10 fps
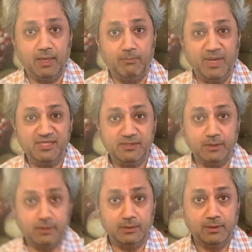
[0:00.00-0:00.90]

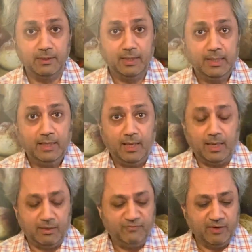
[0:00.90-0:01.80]
medicinal
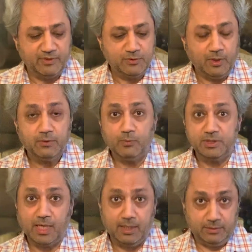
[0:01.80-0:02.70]
flavor to it,
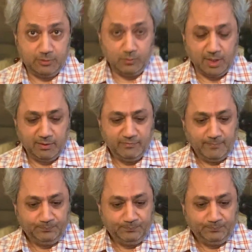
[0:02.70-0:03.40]
which I do love.